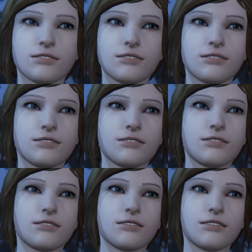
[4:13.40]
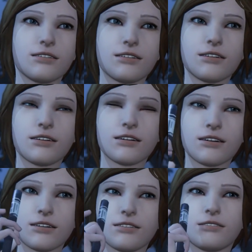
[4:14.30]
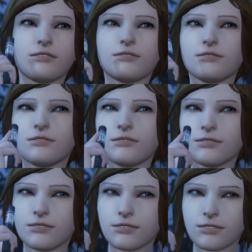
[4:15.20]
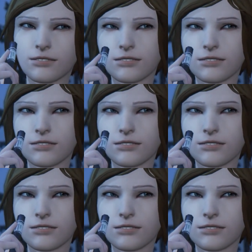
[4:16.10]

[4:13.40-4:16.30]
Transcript: (not speaking)